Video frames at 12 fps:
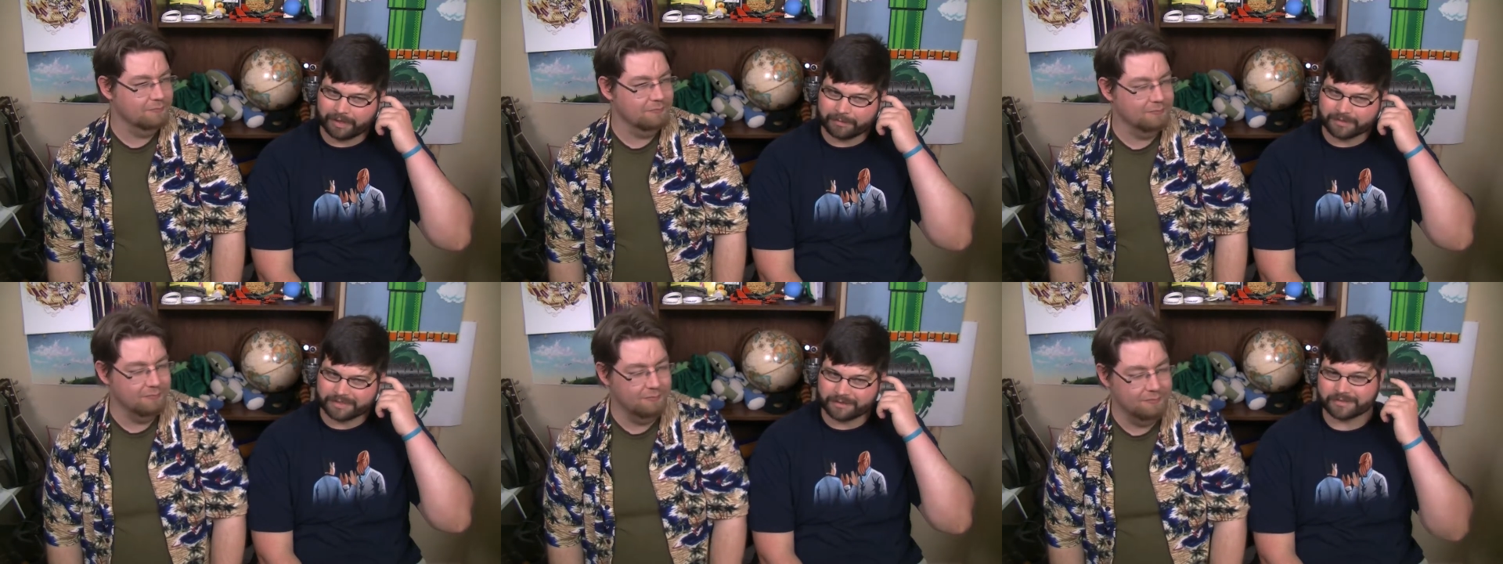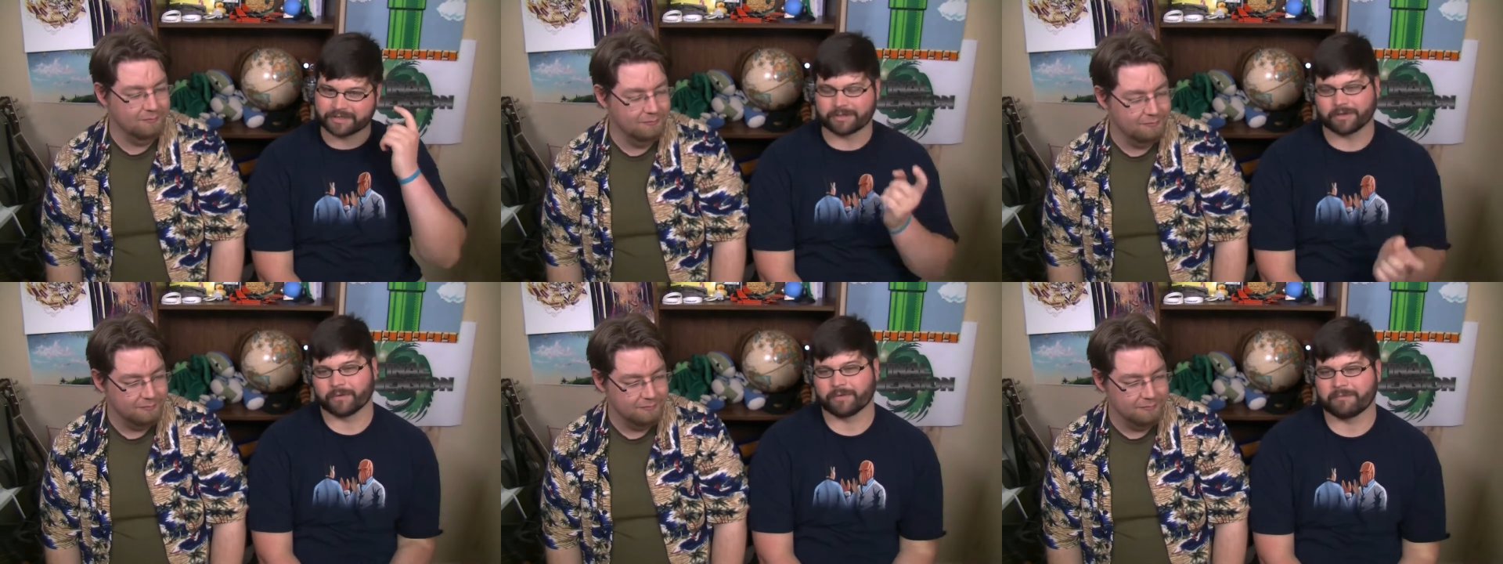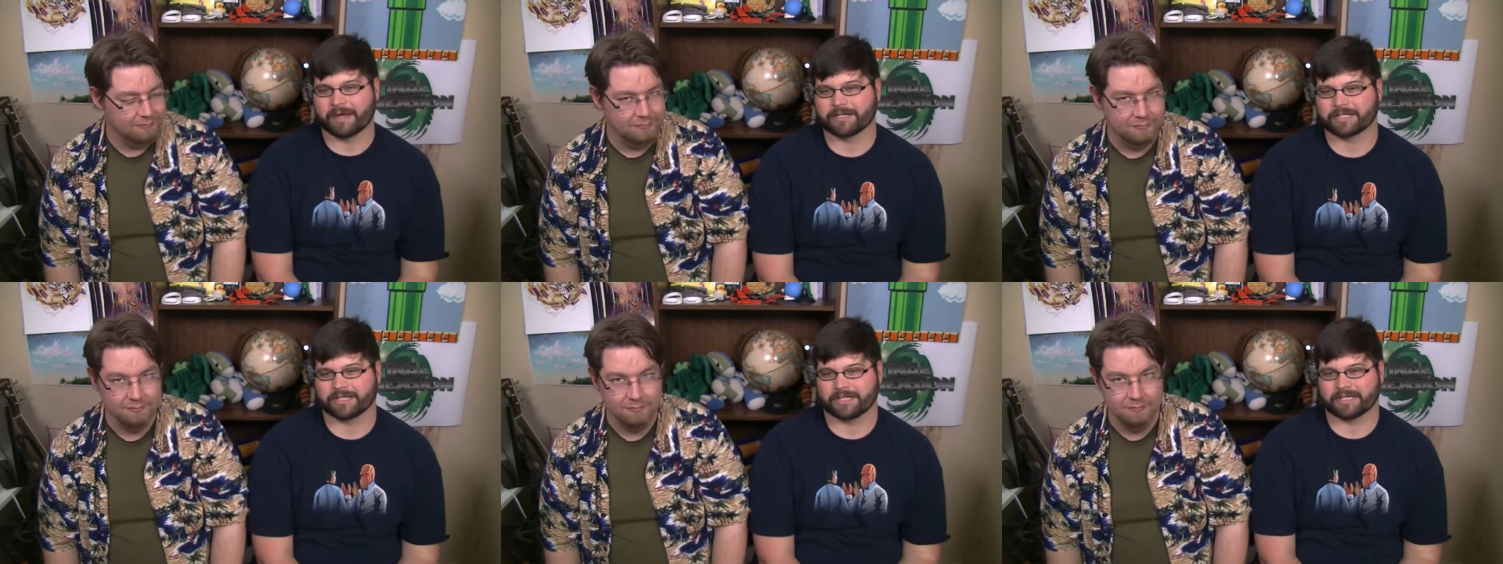Speaker 1: episodes ago, we
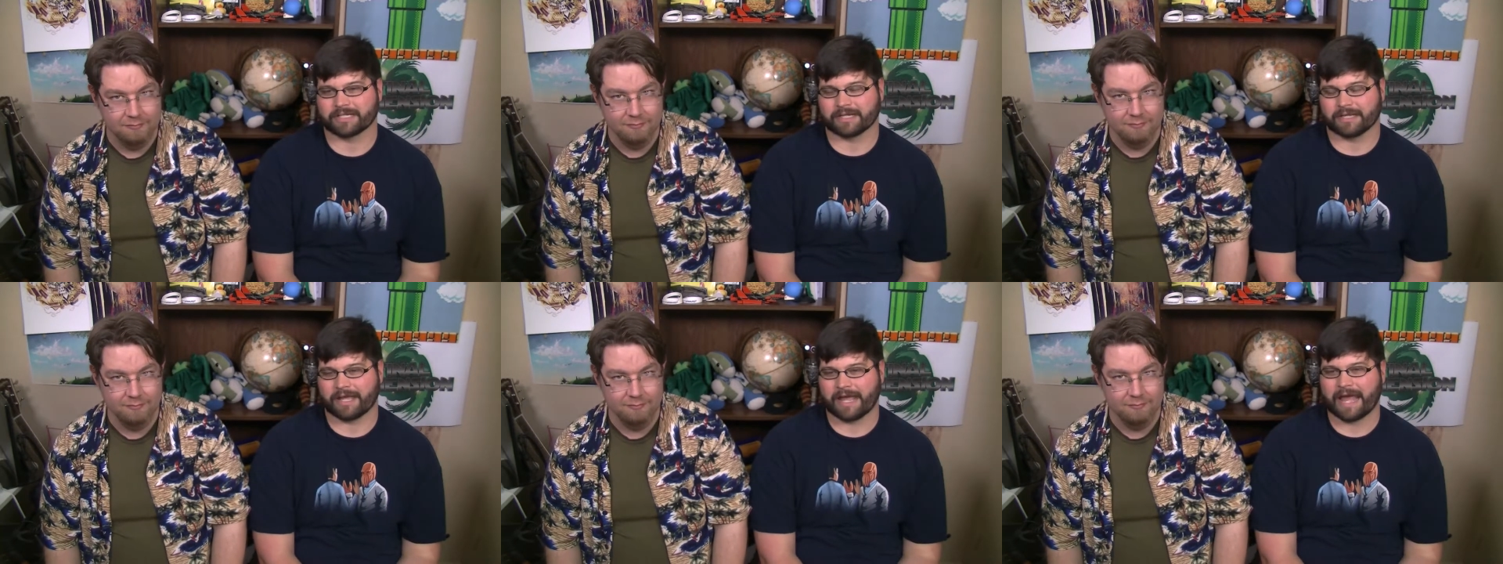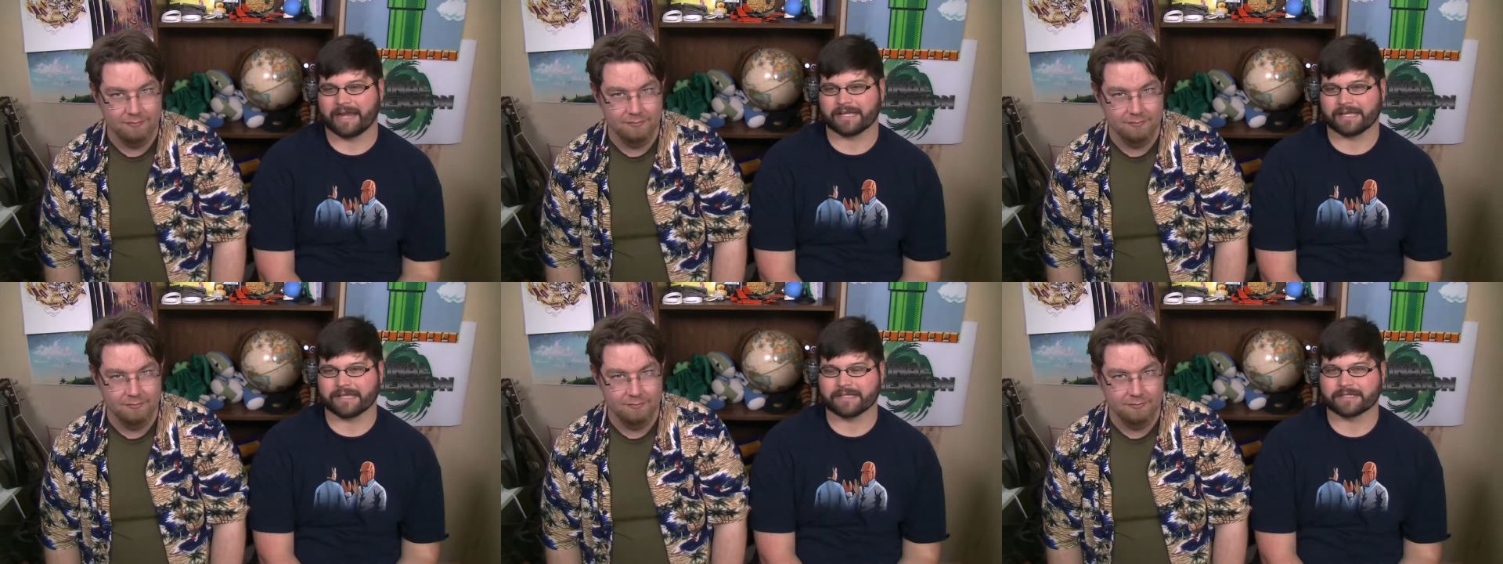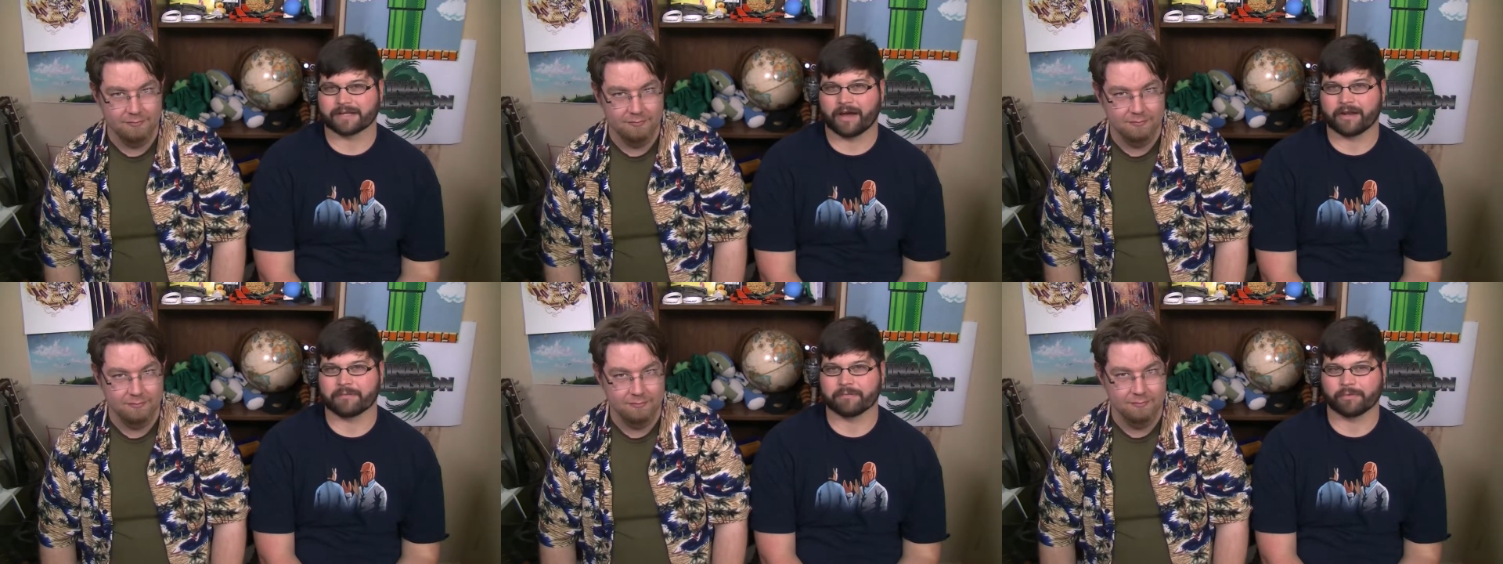mentioned heading into
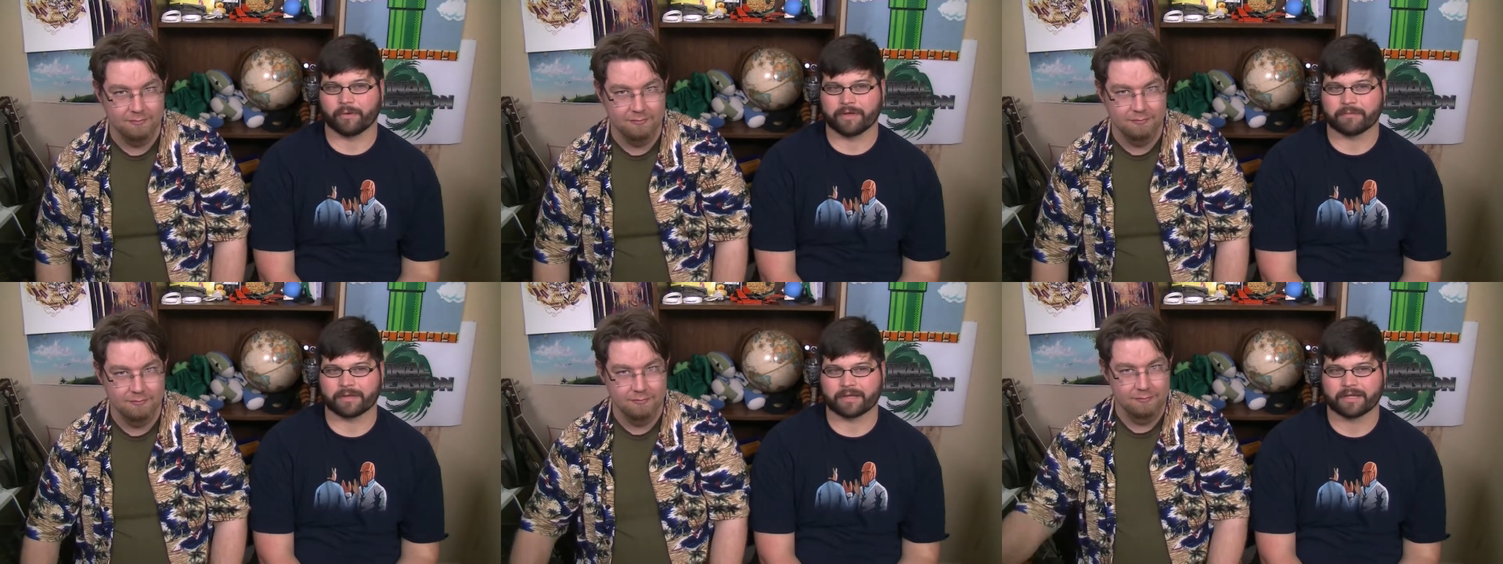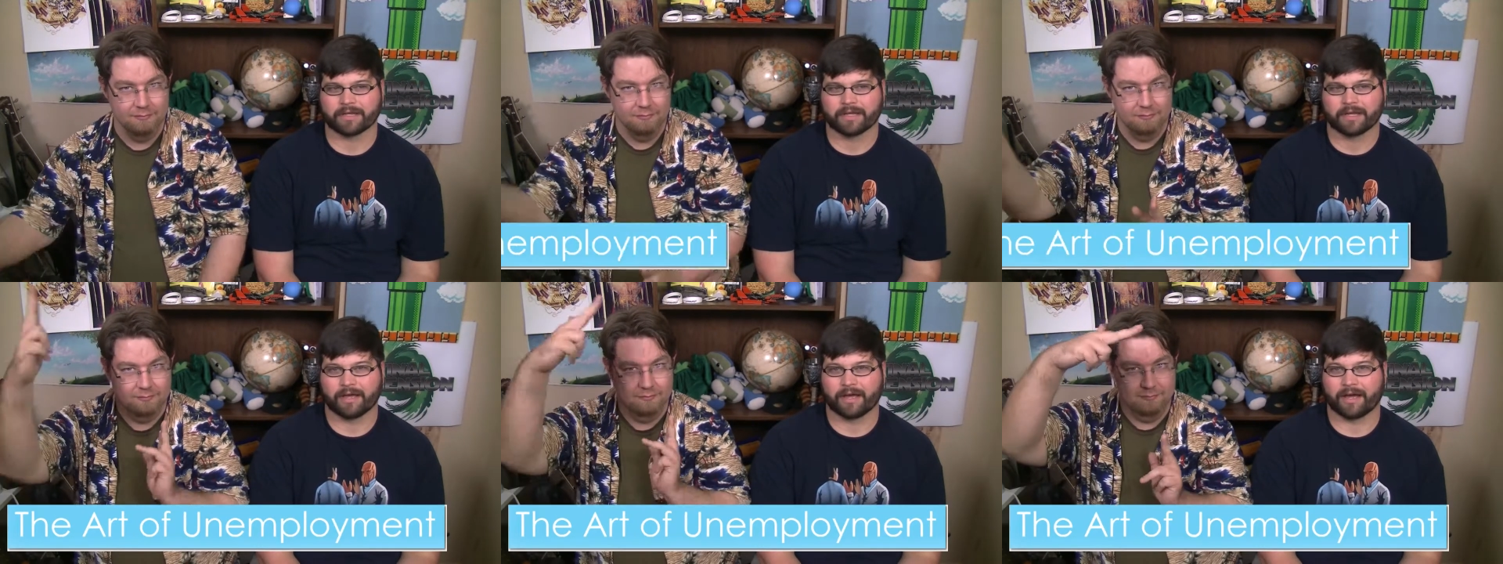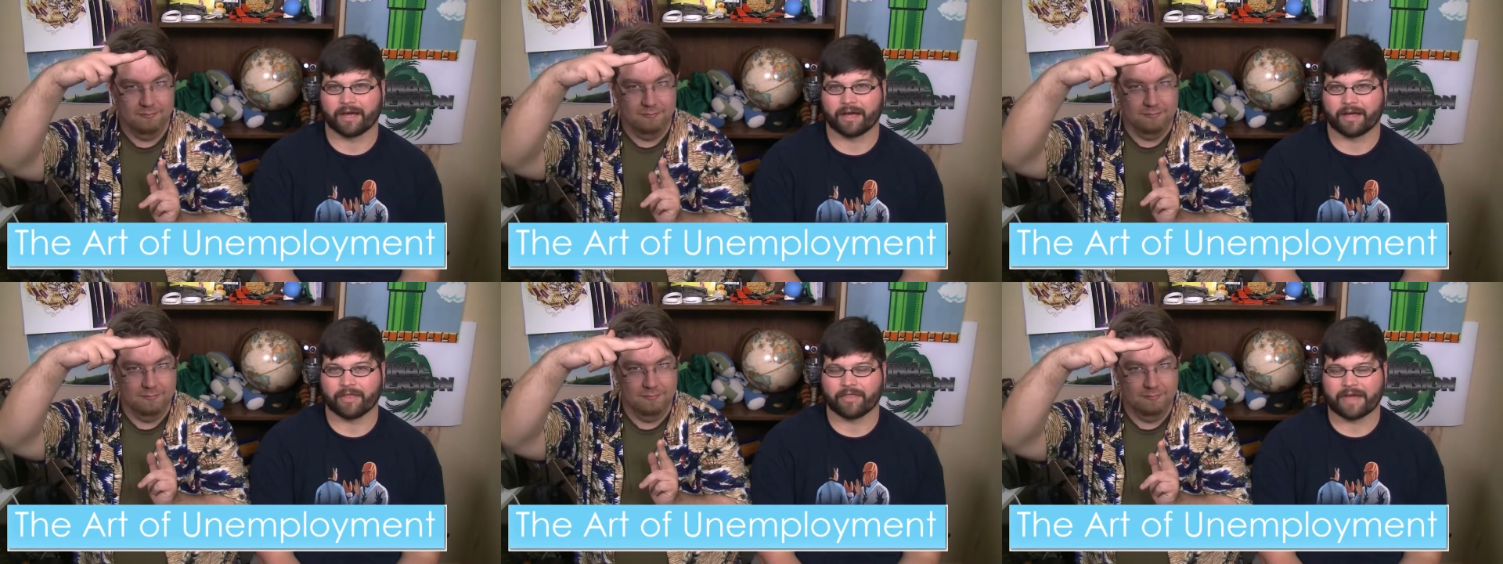unemployment
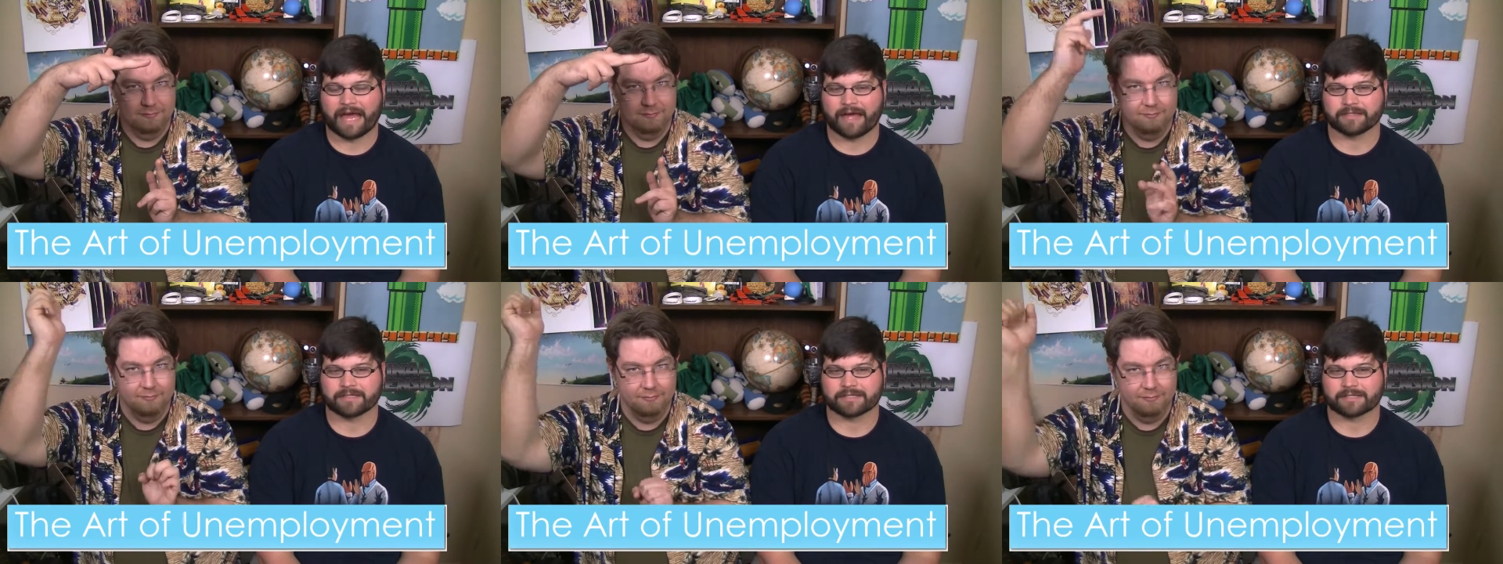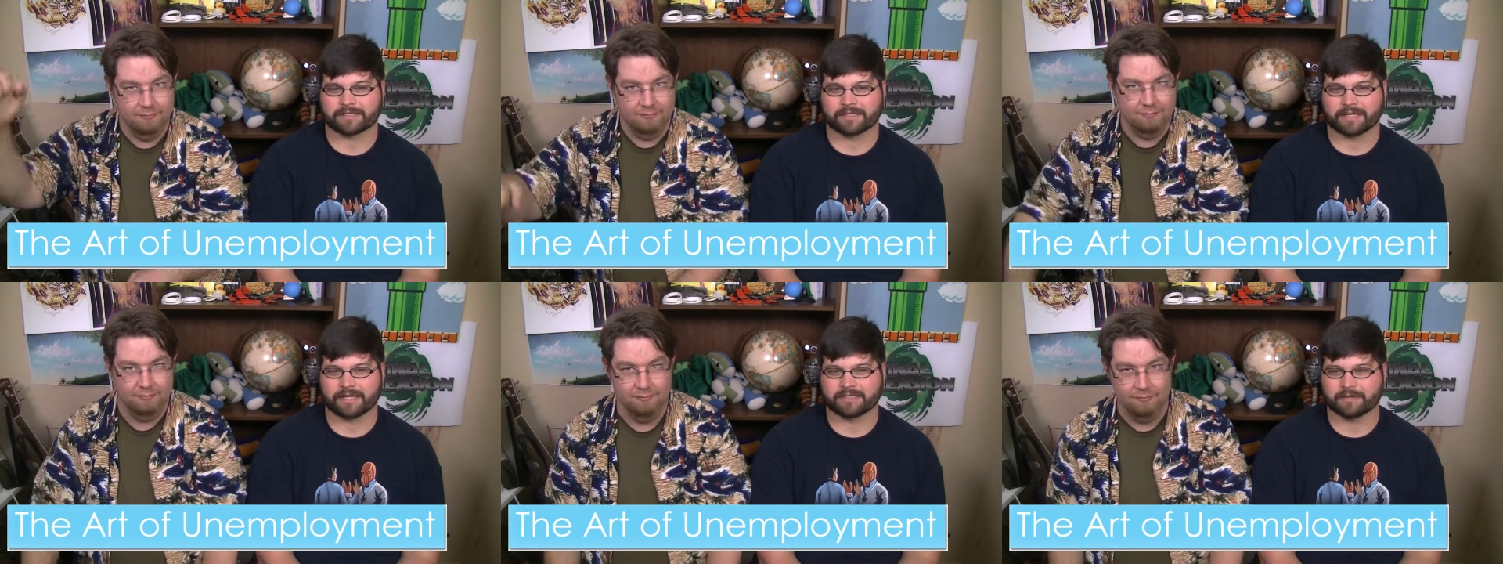uh, that it's